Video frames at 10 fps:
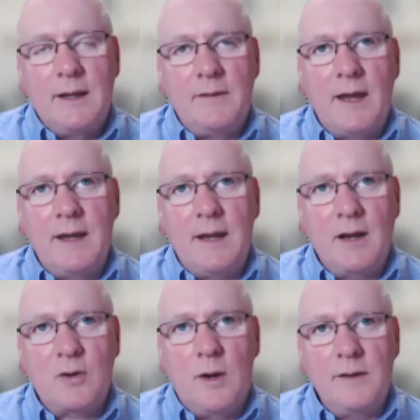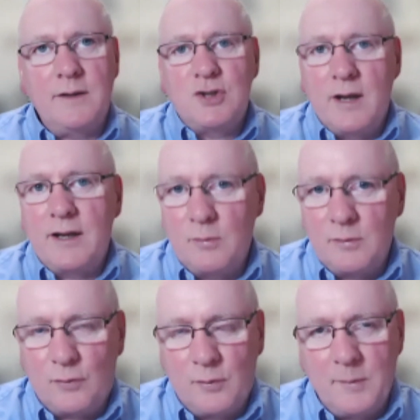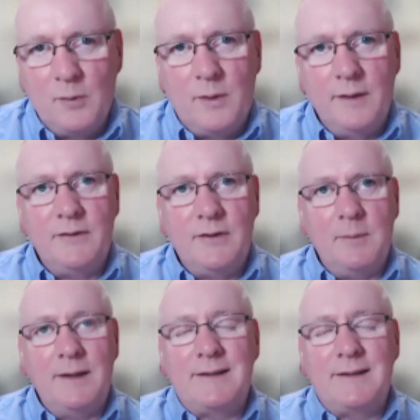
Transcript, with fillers: They acquired the Jaguar Formula One team,